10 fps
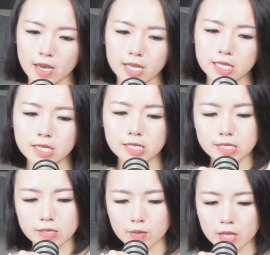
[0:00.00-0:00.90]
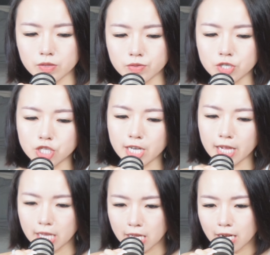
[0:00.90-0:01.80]
I think similar to
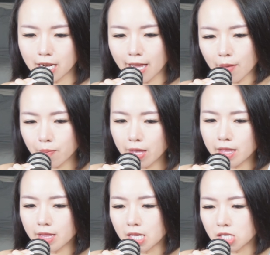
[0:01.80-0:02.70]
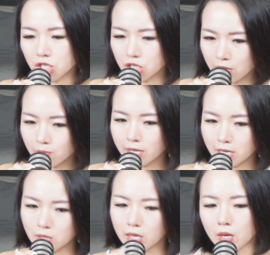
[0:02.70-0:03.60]
Charlene, land bid is cheap
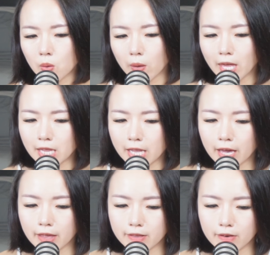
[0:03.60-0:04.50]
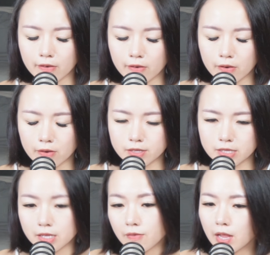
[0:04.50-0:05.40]
does not equate that
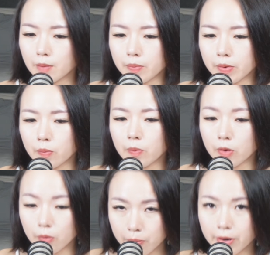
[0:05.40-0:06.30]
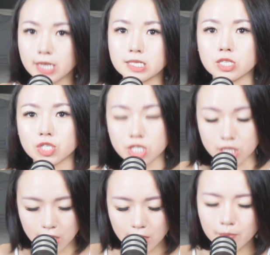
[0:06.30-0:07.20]
the developer will price it
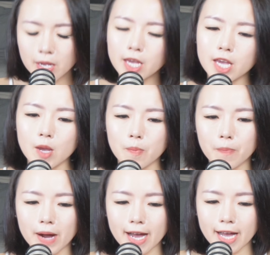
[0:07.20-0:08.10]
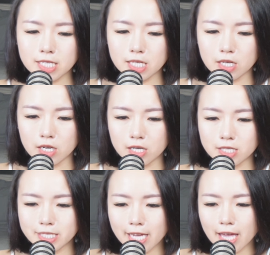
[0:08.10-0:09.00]
cheap, but
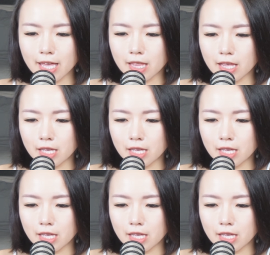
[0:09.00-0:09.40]
that